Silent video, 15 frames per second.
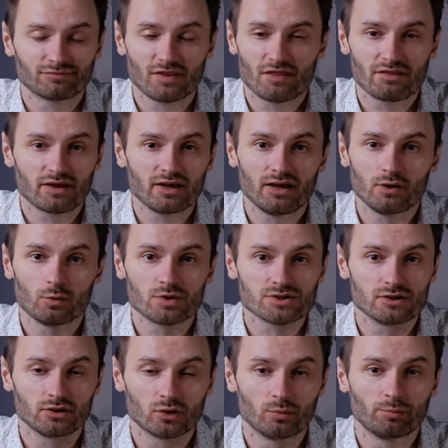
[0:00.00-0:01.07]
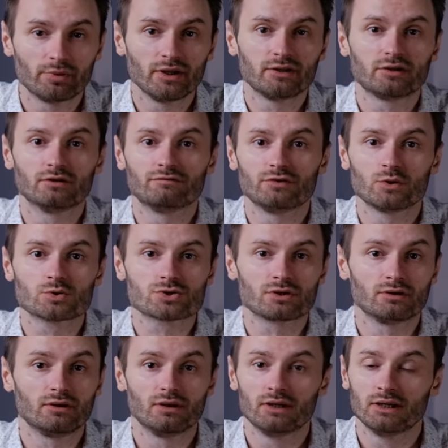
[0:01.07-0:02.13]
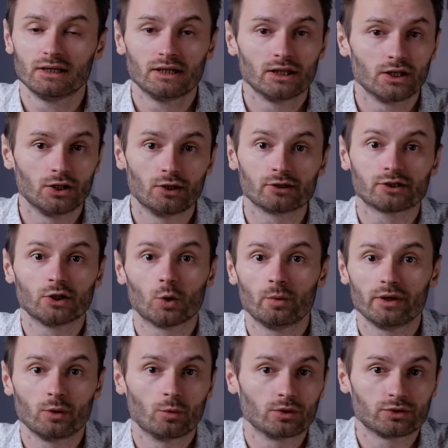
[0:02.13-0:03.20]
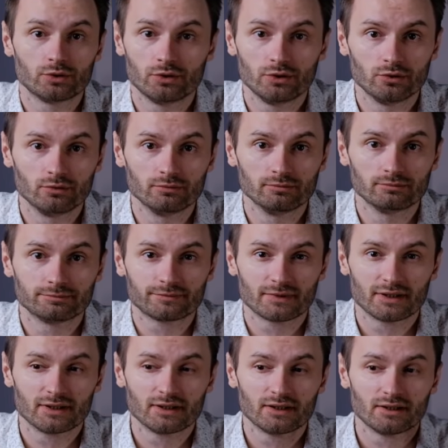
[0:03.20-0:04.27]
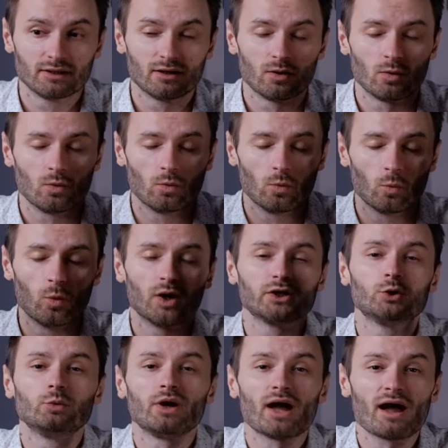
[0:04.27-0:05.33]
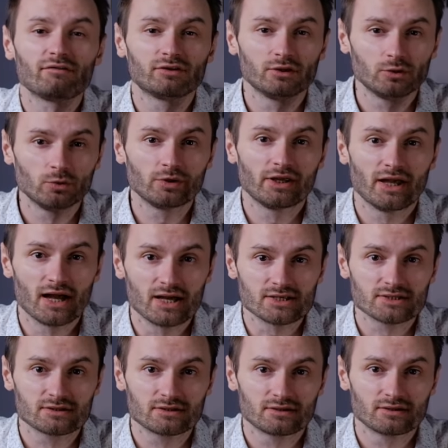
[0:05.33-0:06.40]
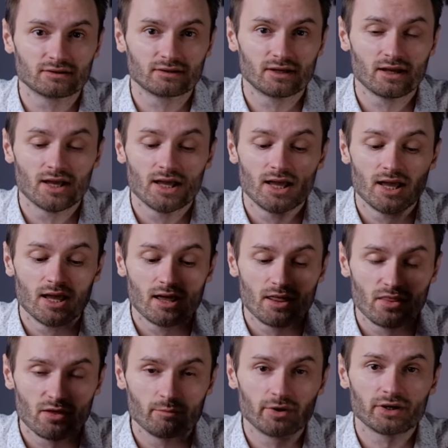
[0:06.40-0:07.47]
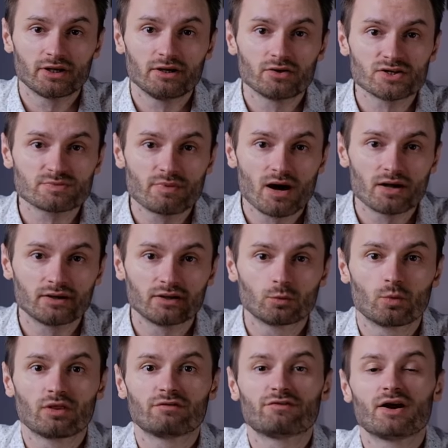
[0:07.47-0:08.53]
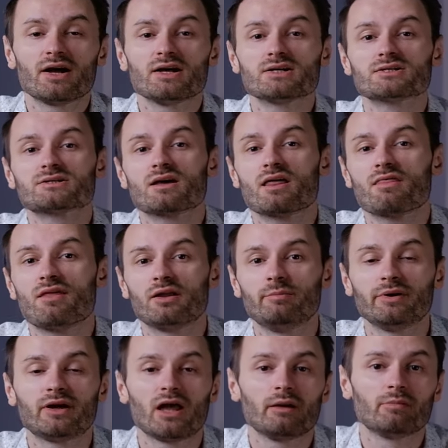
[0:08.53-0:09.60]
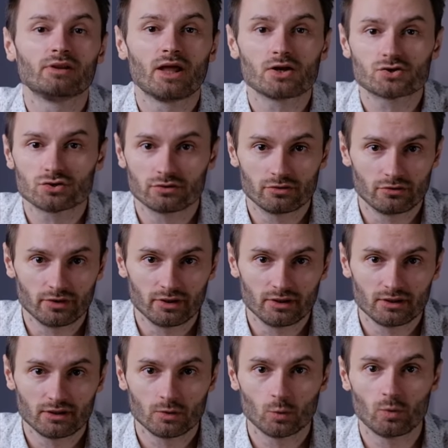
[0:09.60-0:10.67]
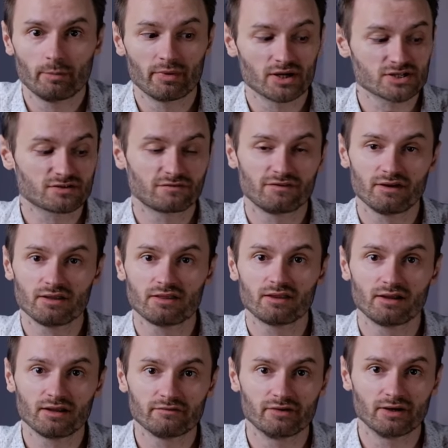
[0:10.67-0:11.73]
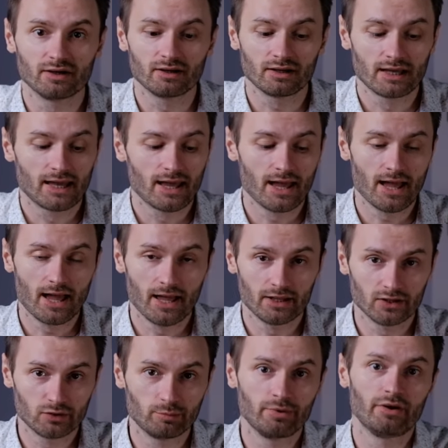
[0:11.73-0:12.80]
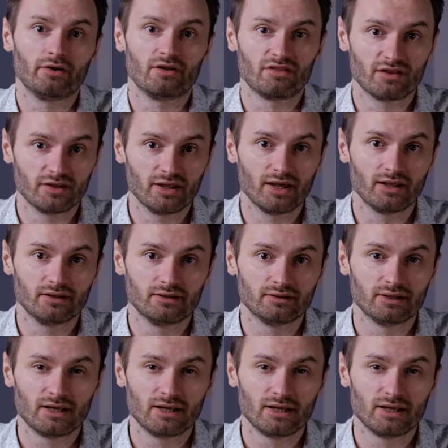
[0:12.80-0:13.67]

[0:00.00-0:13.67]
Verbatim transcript: The king was in complete confusion, not knowing what to do. What do we have to do? he asked. The Marquis responded with a phrase that became legendary We must feed the living and bury the dead.